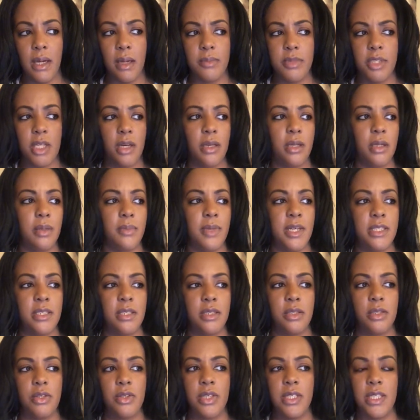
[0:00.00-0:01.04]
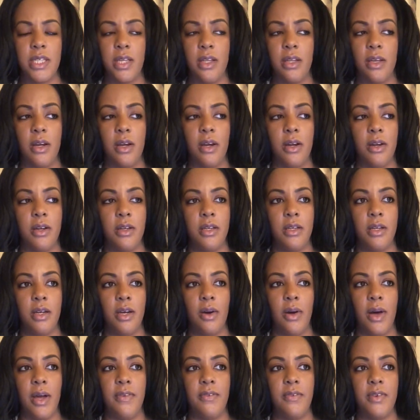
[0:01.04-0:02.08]
talking to my sister and telling her,
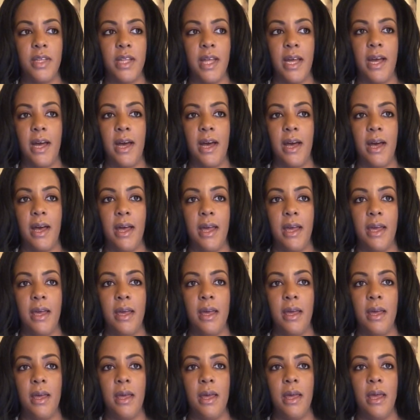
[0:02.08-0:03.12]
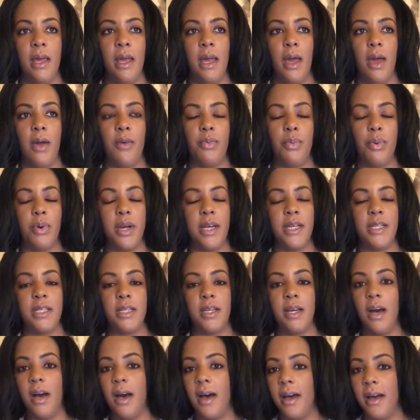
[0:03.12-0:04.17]
I feel like I have prayed to
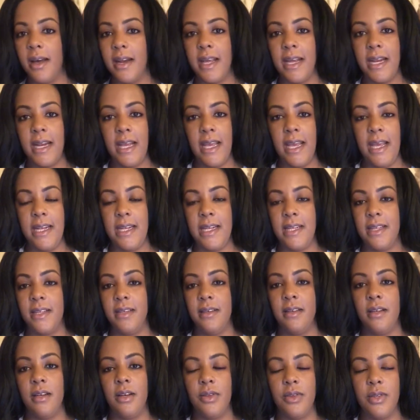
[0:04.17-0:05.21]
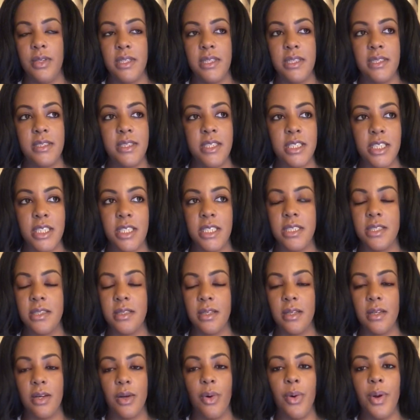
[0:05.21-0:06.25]
God, and the decision is
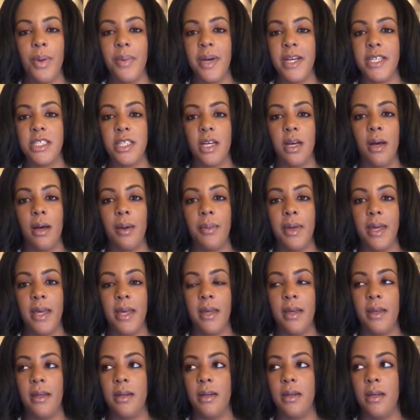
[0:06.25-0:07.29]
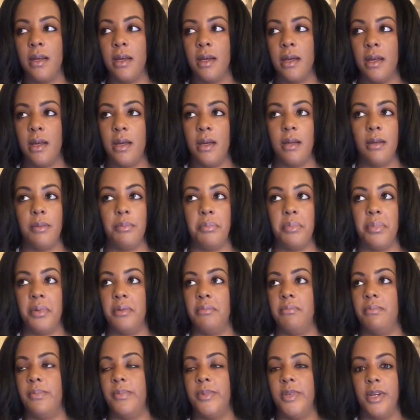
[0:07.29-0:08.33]
to quit my job and,
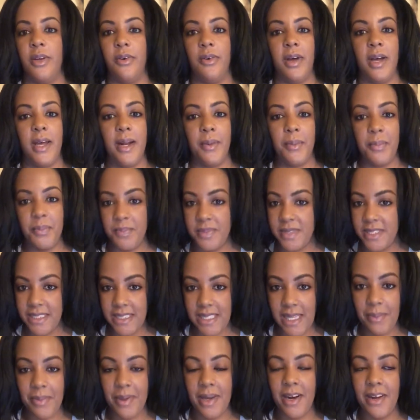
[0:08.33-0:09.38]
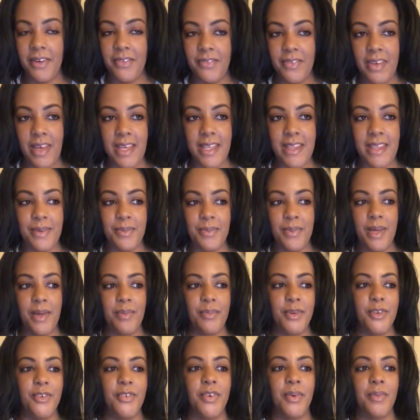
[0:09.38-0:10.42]
kind of step out on faith and
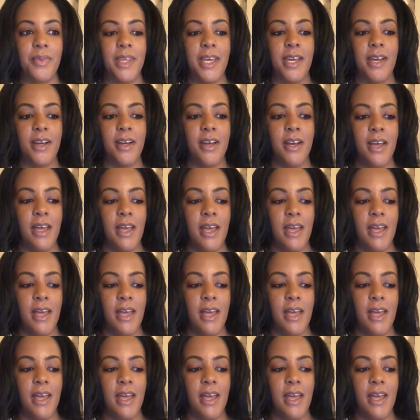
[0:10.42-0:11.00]
move from there.